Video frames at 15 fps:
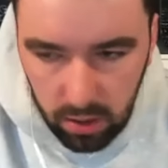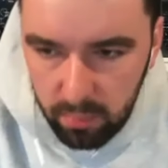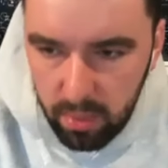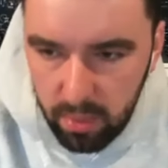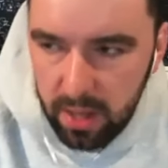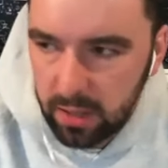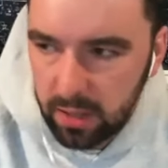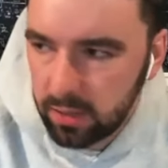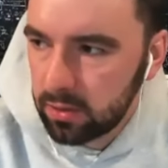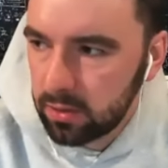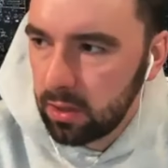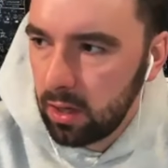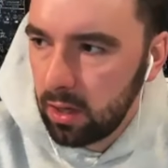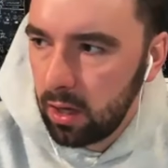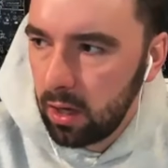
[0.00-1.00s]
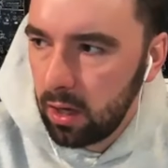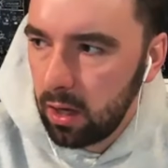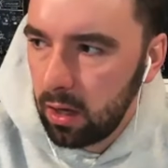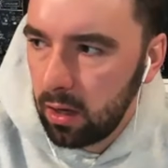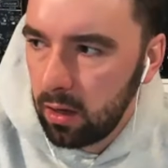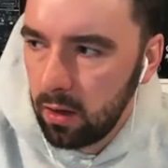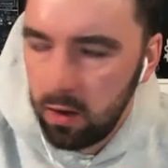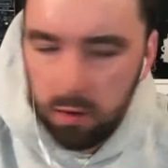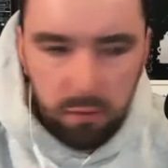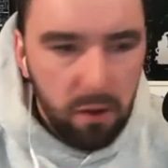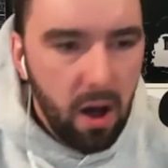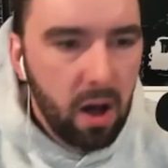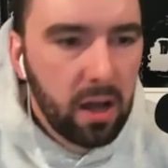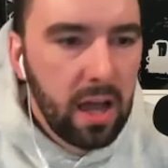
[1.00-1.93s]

base. Uh, Does